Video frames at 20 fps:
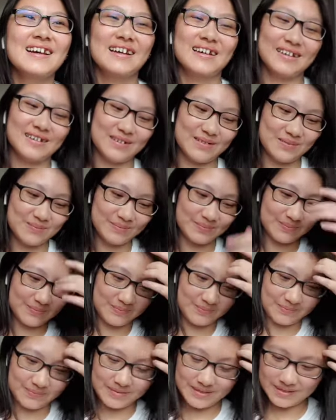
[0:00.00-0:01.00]
on.
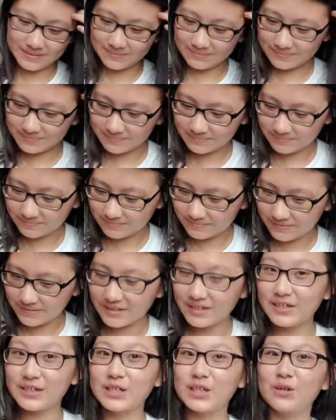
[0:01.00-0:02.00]
But
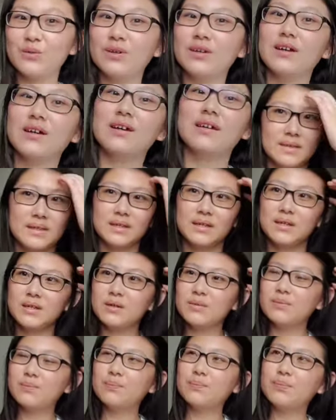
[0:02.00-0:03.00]
here we are.
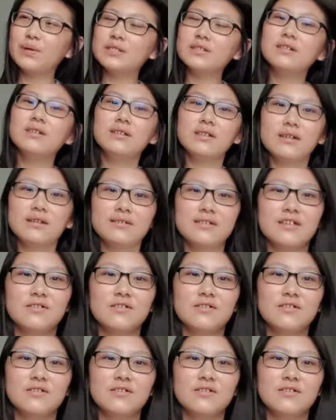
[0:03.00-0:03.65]
Press-on nails